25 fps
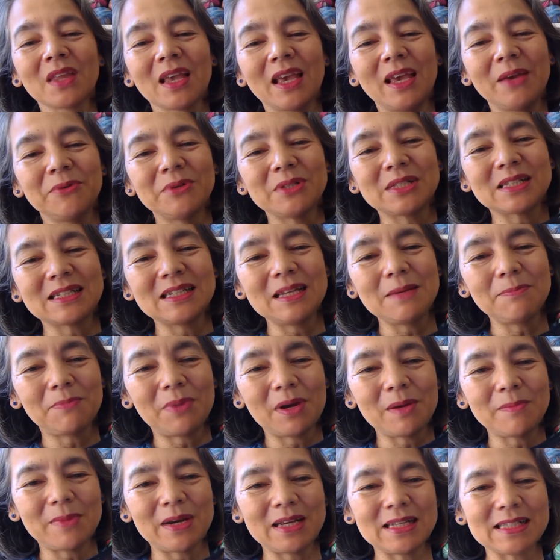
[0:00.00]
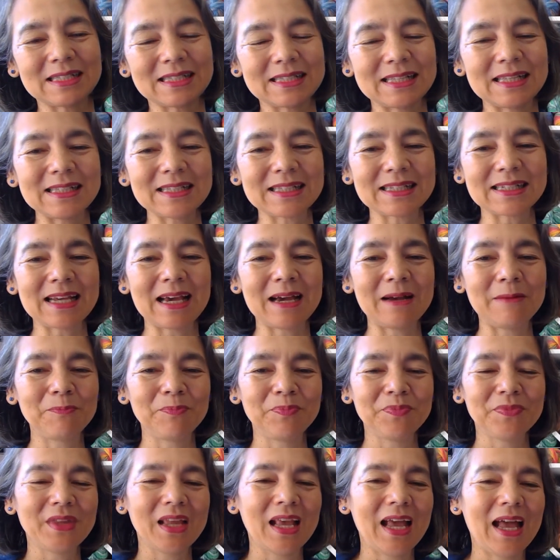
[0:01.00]
It was knit by my sister,
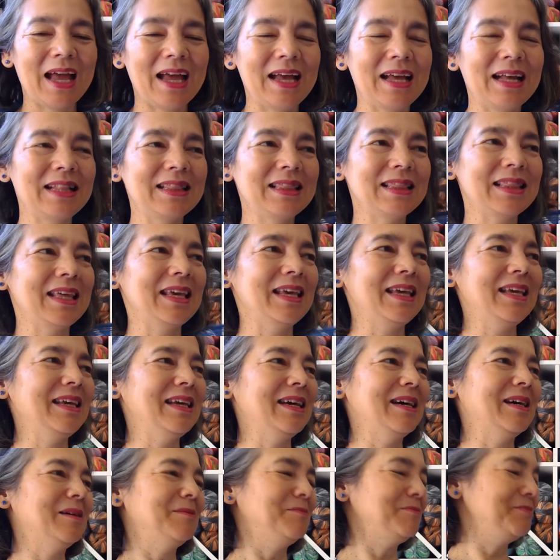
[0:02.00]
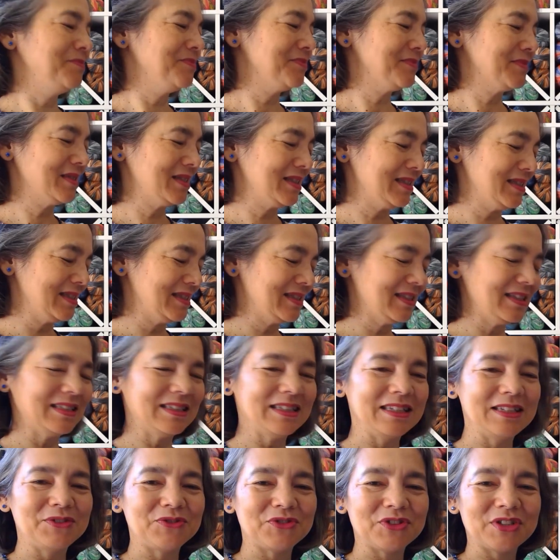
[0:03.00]
and there's
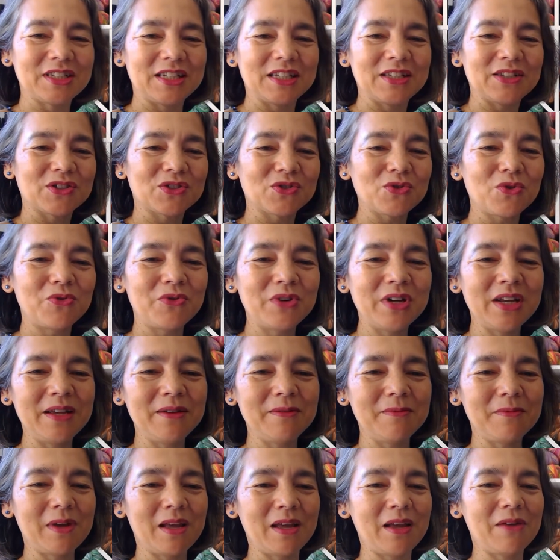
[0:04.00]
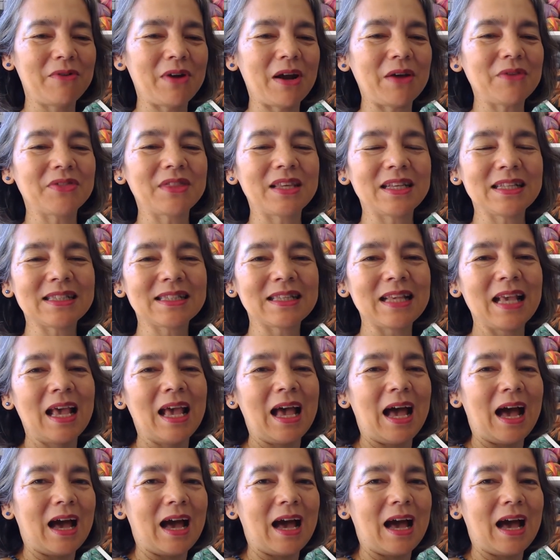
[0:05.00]
an interesting story around this.